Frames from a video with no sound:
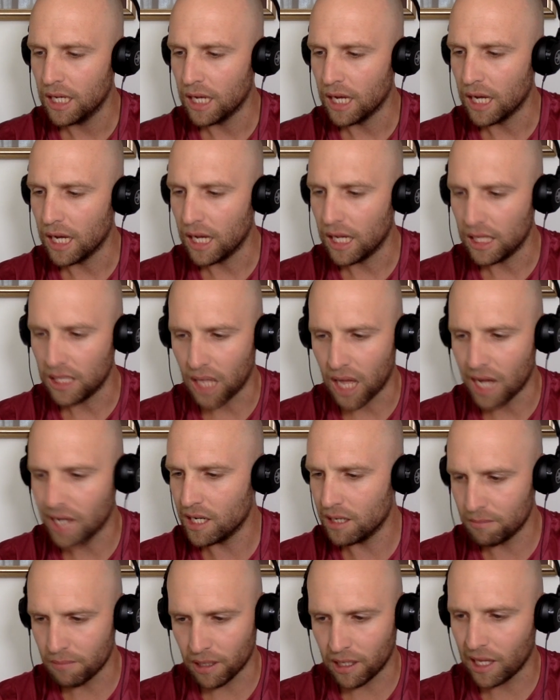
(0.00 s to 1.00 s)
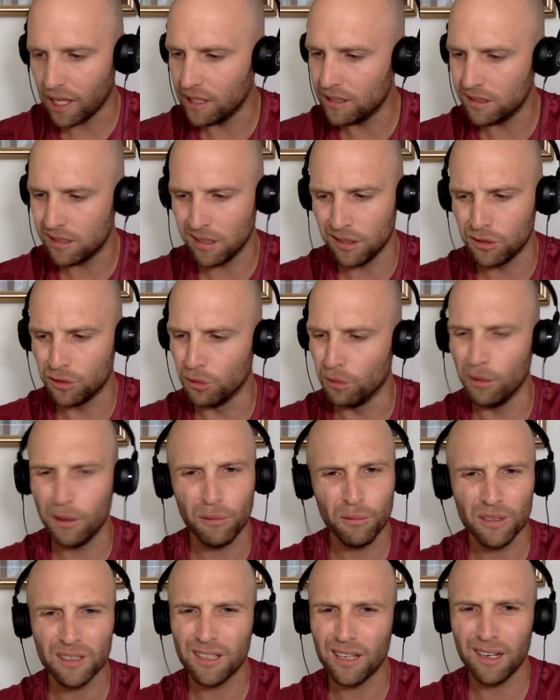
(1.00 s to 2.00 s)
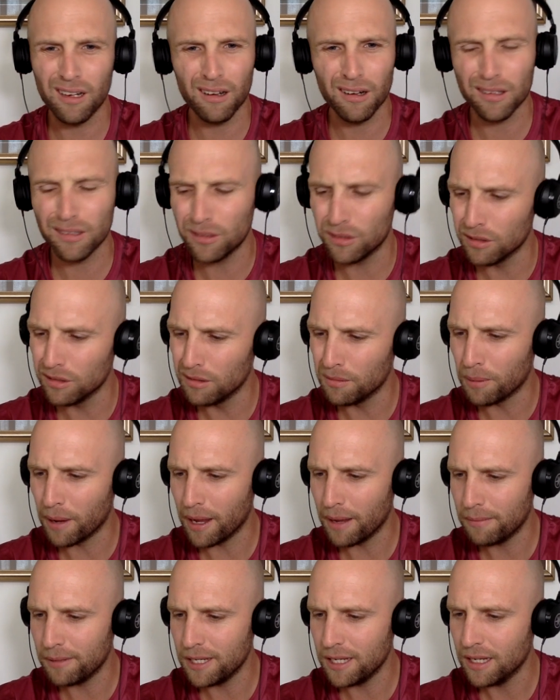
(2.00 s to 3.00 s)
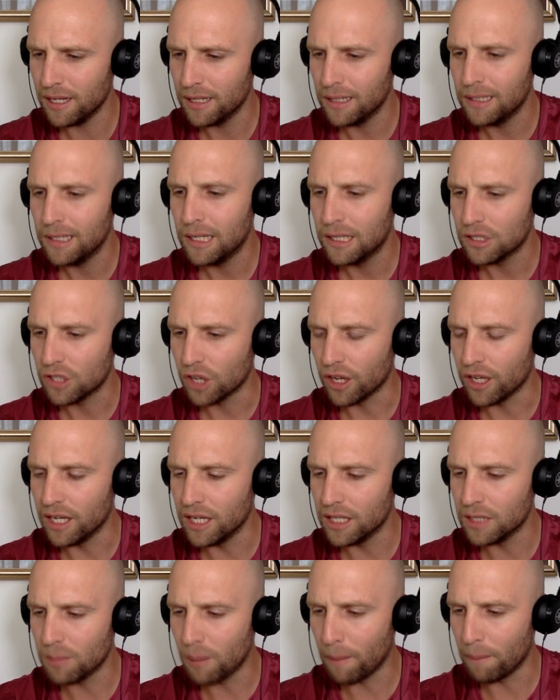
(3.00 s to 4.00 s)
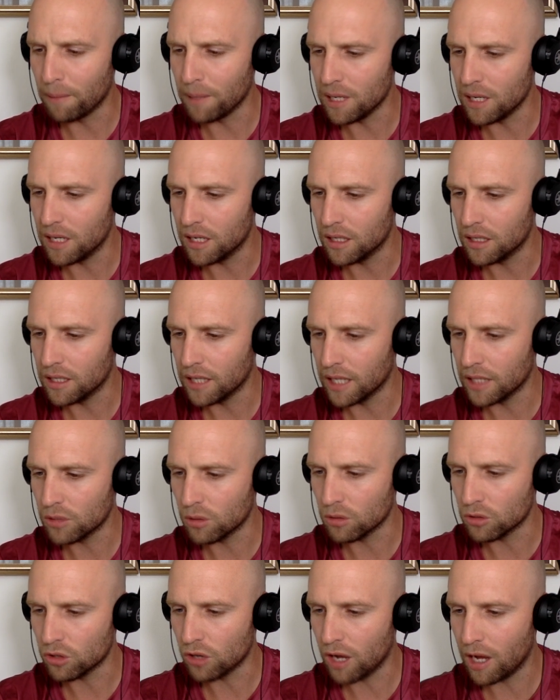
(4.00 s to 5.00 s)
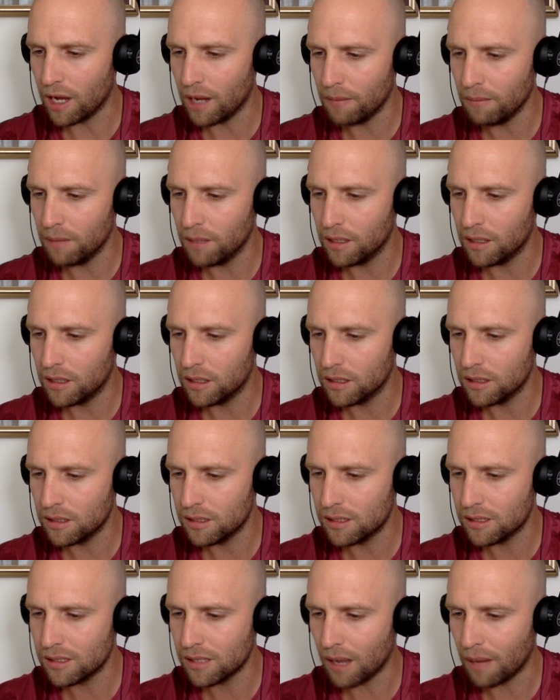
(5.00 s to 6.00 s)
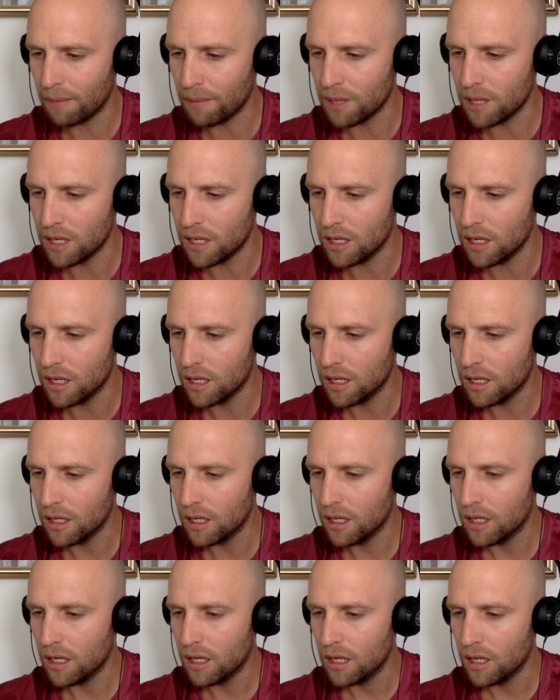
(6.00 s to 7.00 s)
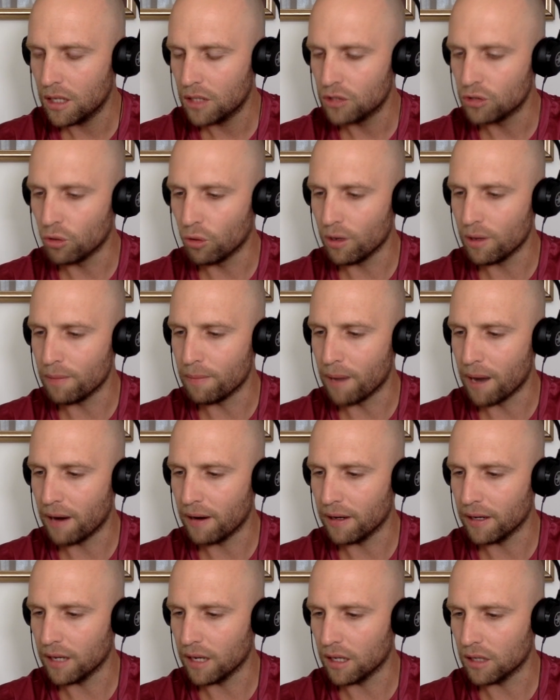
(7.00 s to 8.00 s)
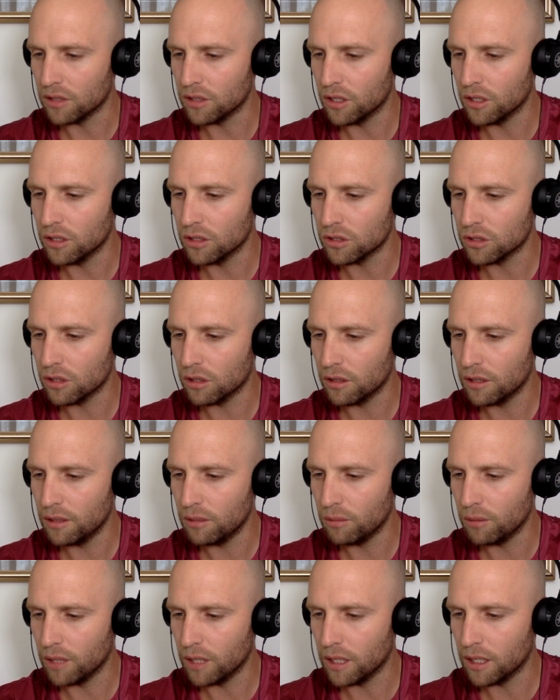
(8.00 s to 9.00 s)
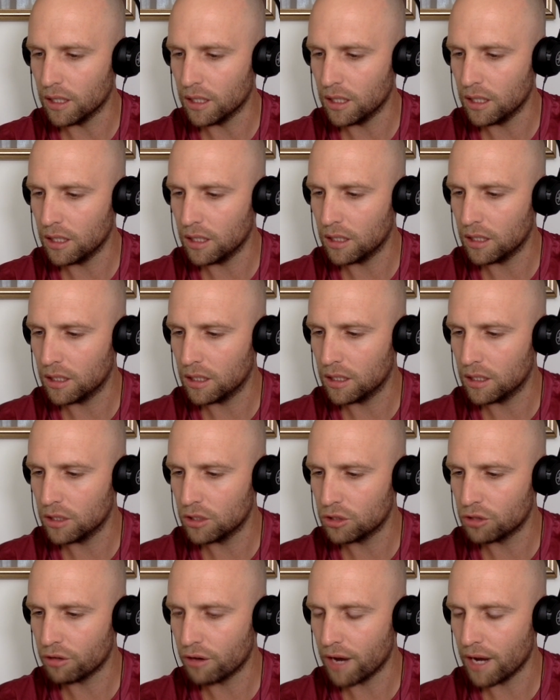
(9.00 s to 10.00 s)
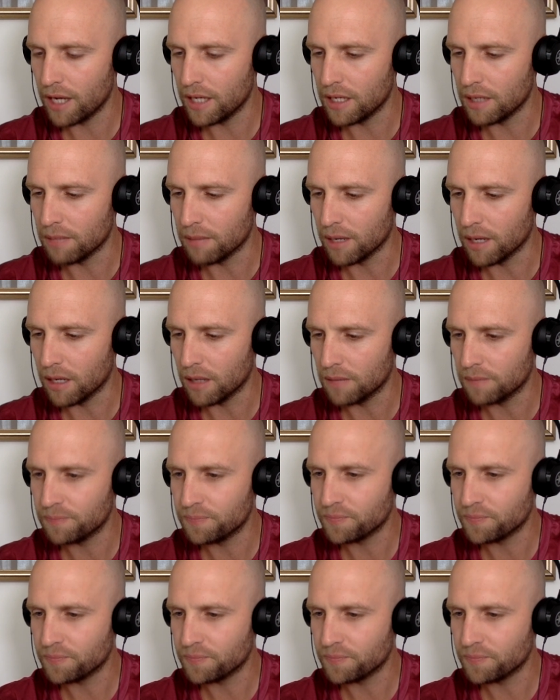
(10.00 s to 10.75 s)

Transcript: Lina and McKenzie are doing what they got to do, baby. So here's my big next one. So I'm subbing Jordy Barrett out. No, sorry, we're going to trade him out.